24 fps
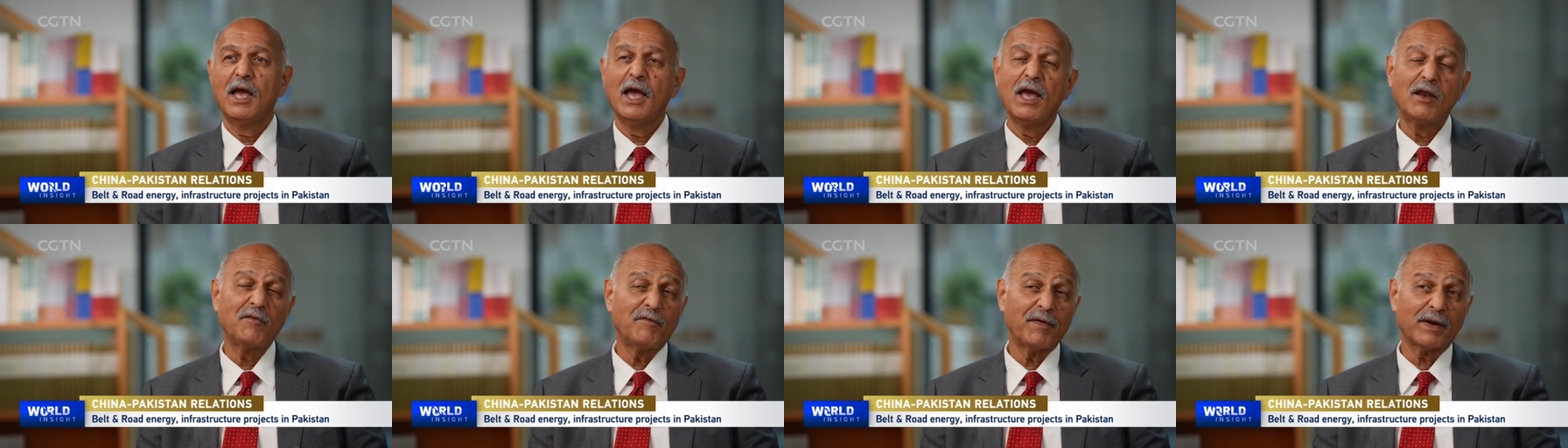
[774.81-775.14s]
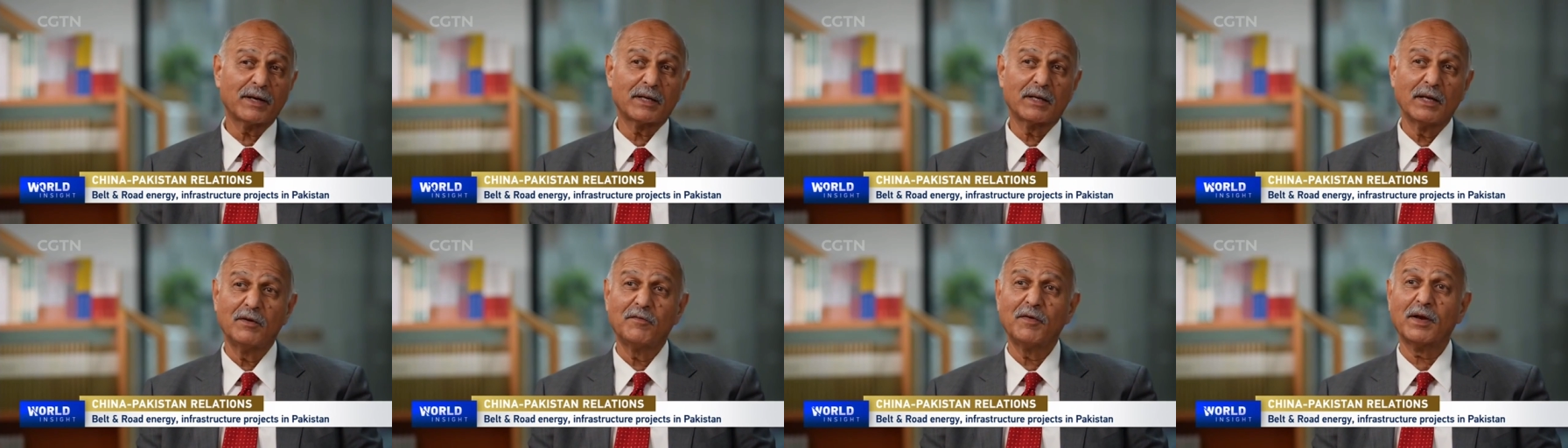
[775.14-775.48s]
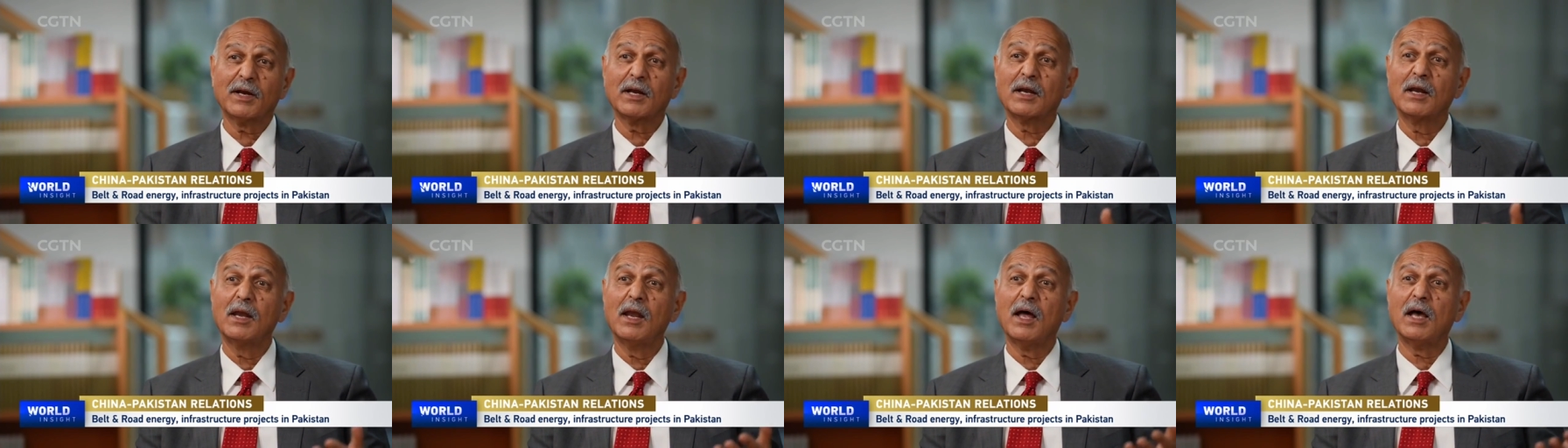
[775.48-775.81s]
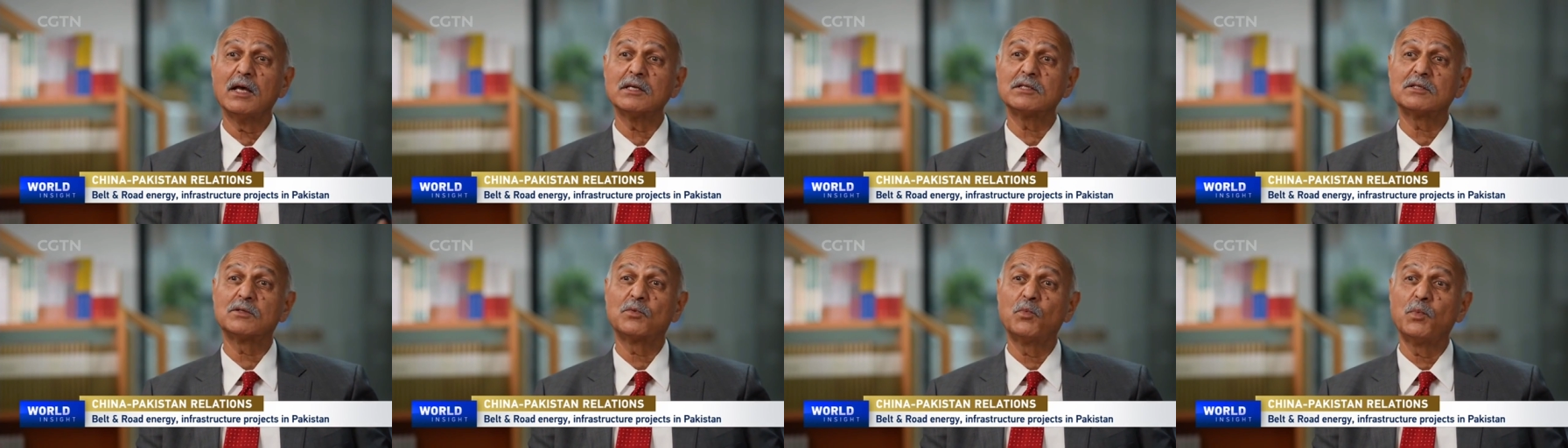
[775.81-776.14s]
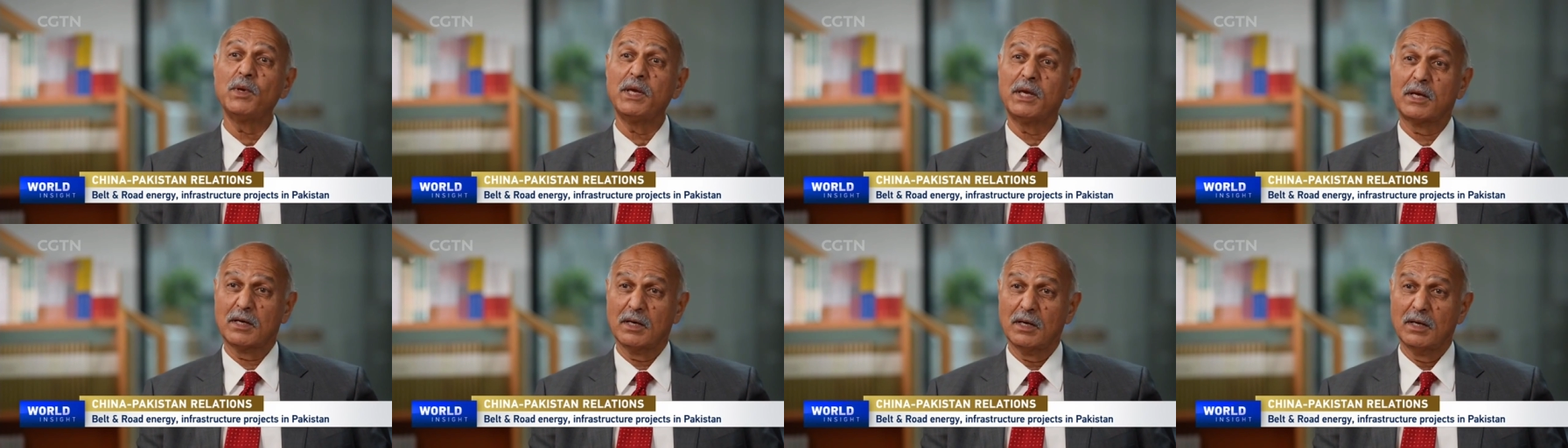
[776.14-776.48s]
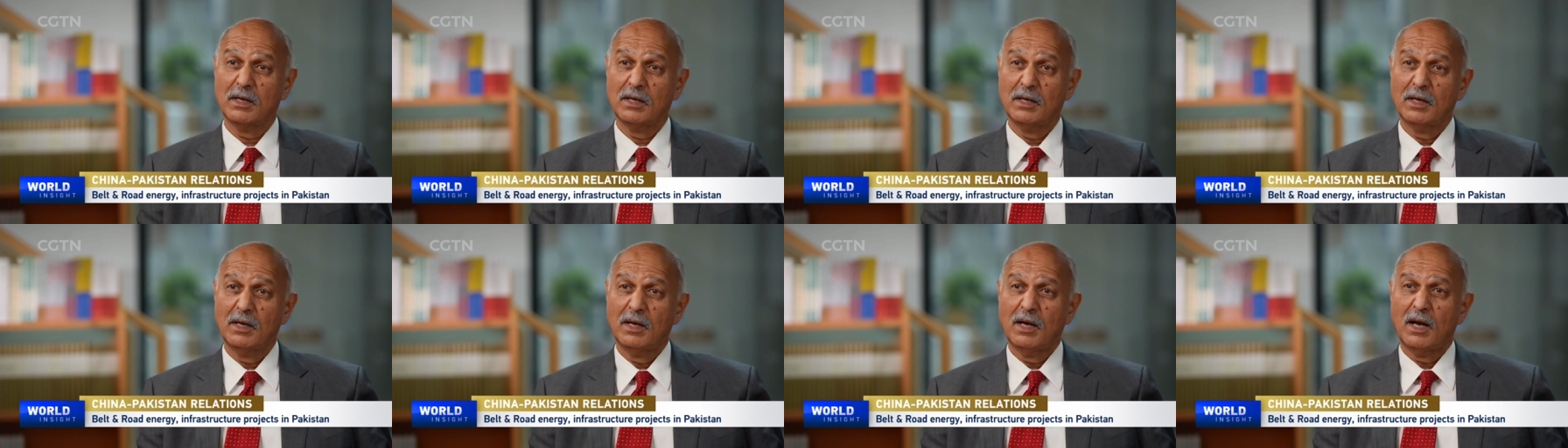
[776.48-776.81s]
In fact, in fact, last week
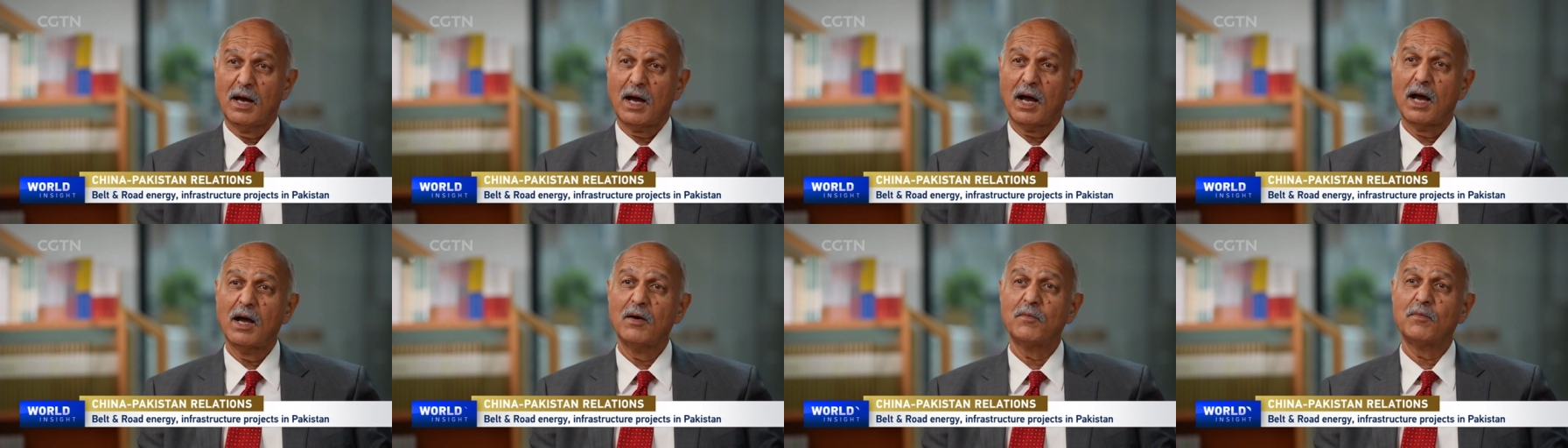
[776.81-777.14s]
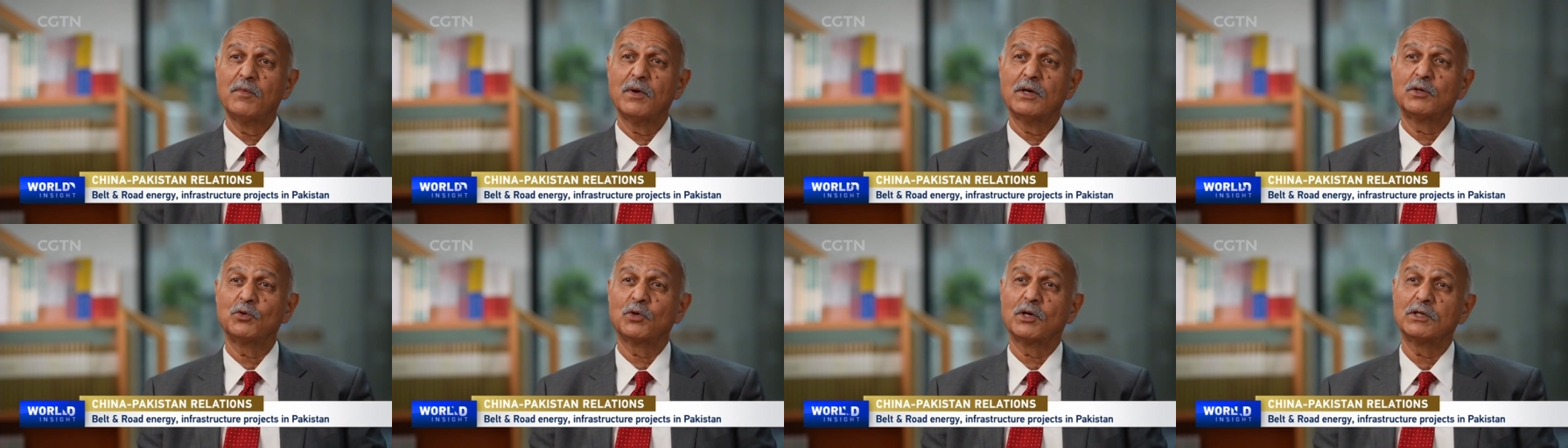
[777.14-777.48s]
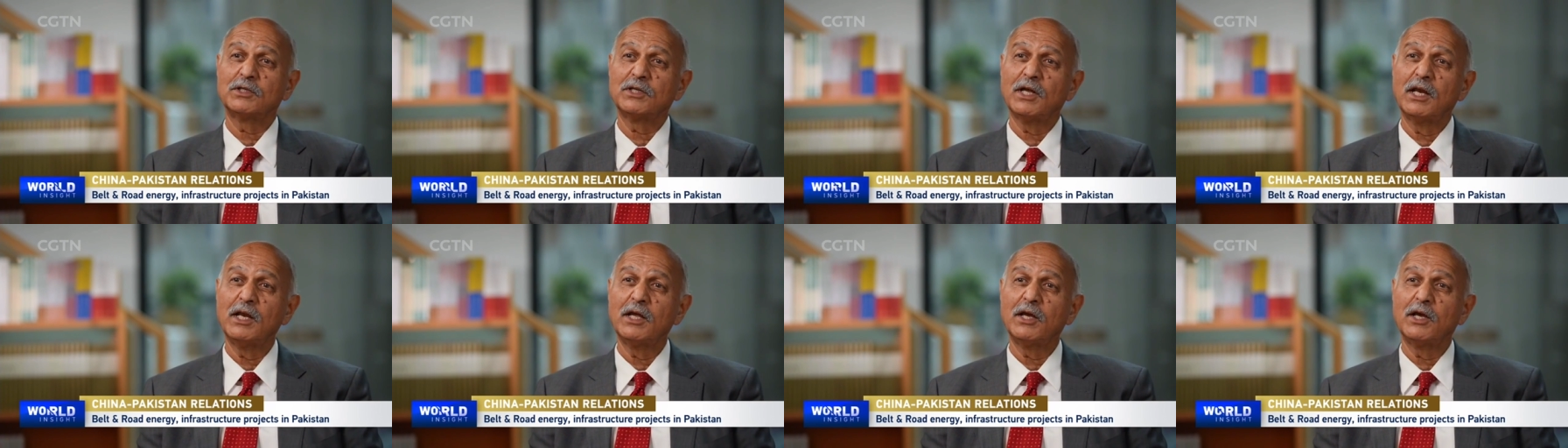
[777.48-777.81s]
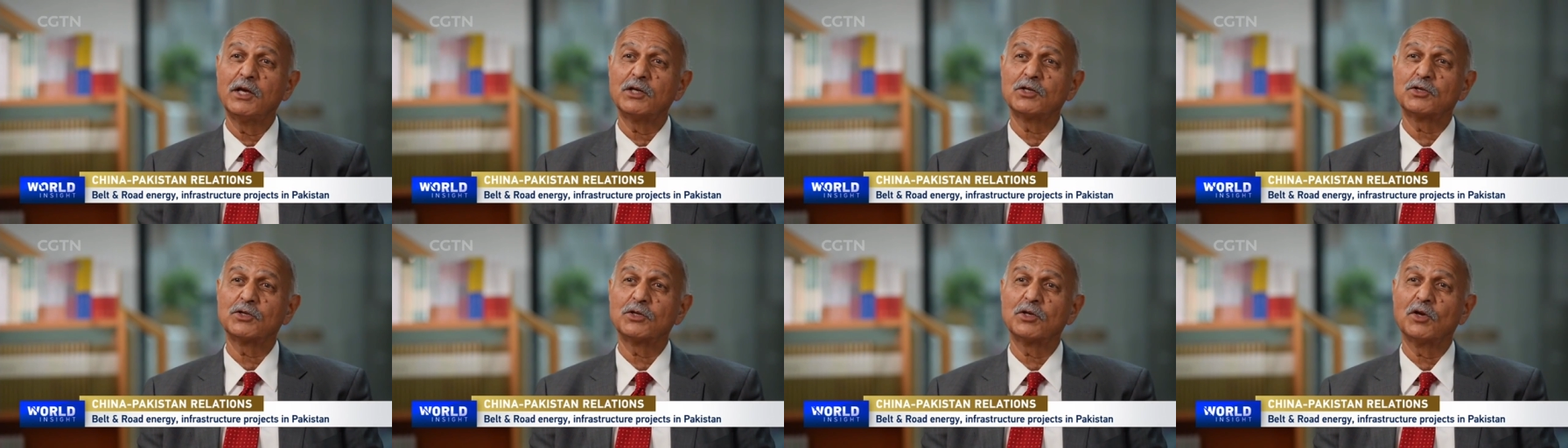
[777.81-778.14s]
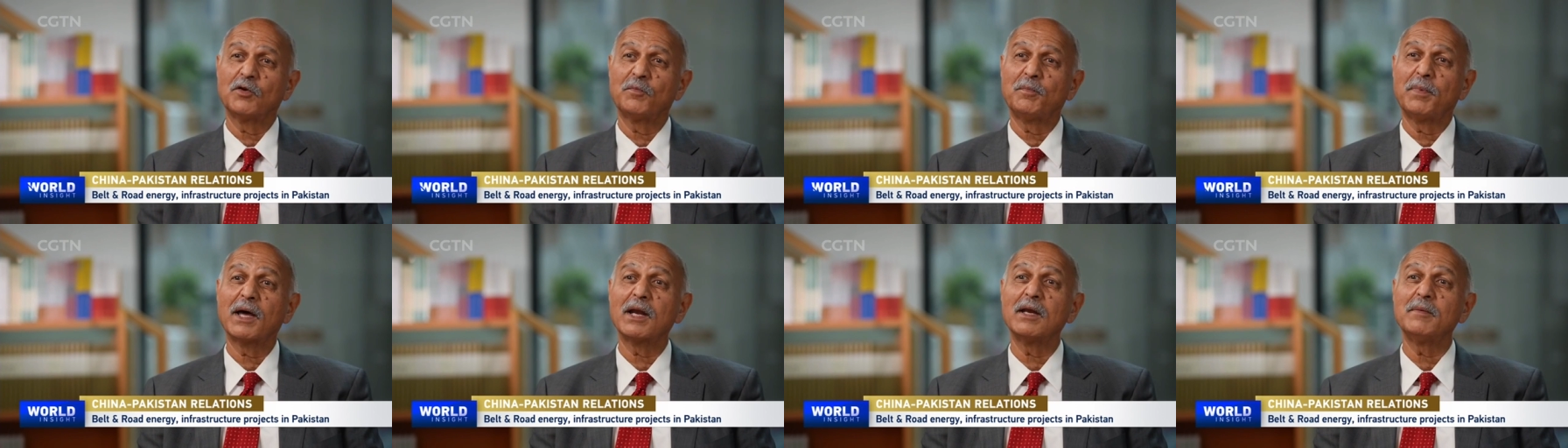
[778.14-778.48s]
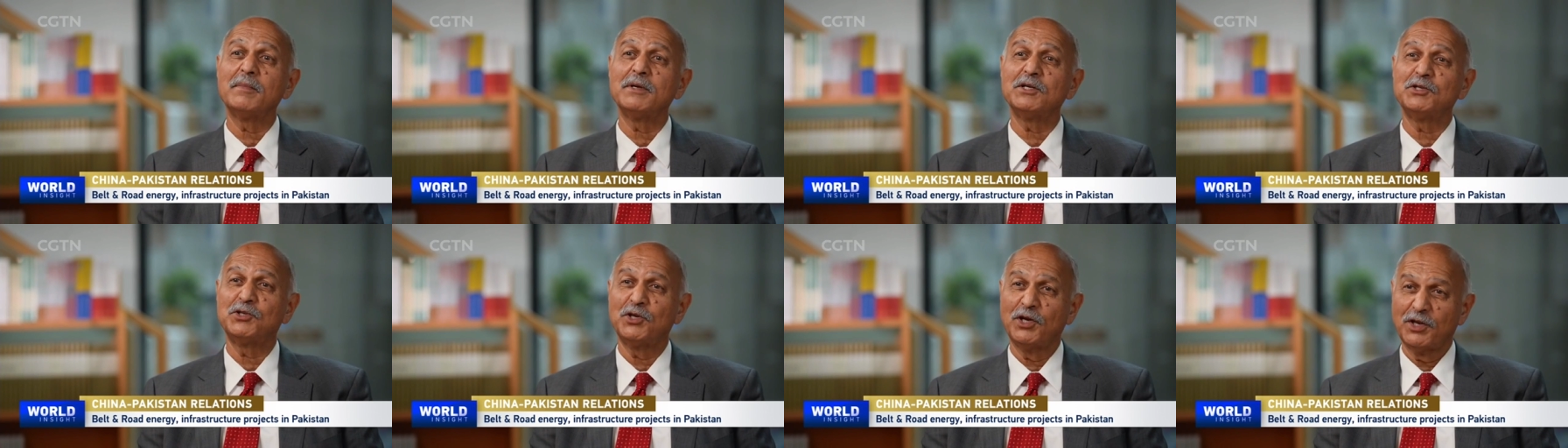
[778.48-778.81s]
I took a delegation of
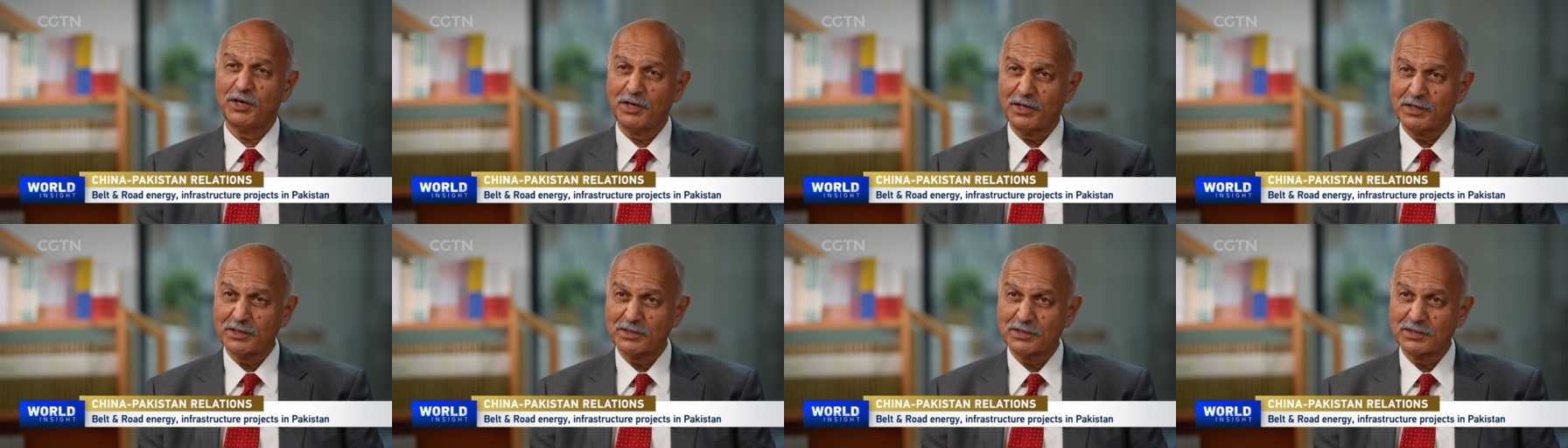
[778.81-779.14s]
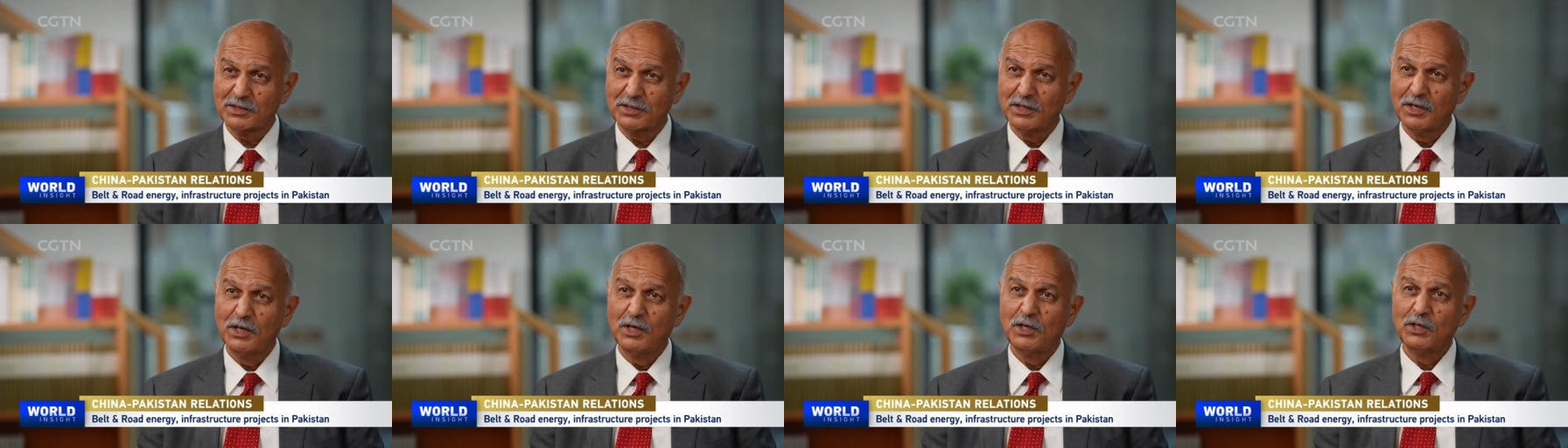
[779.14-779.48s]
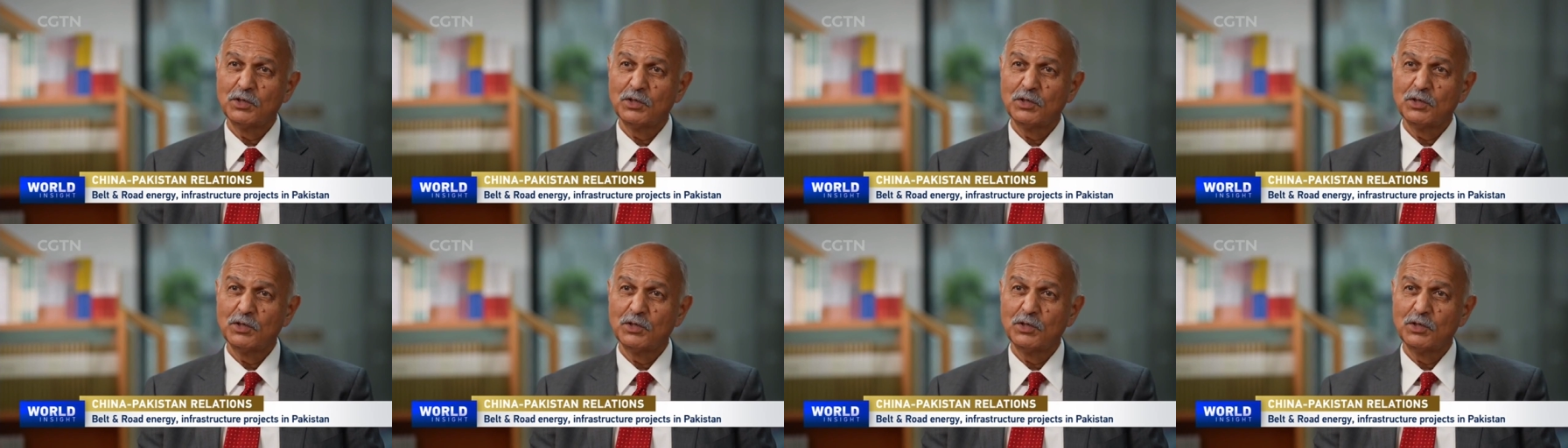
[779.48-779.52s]
parliamentarians